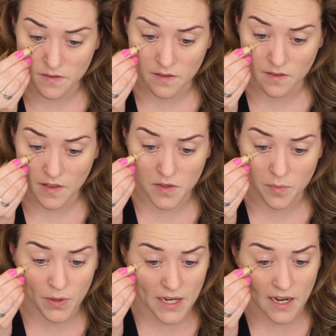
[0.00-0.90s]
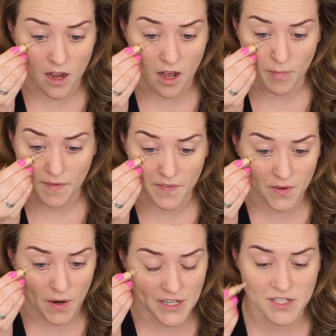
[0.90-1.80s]
that's pretty common, so
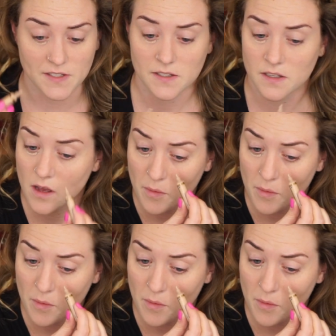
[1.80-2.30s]
I just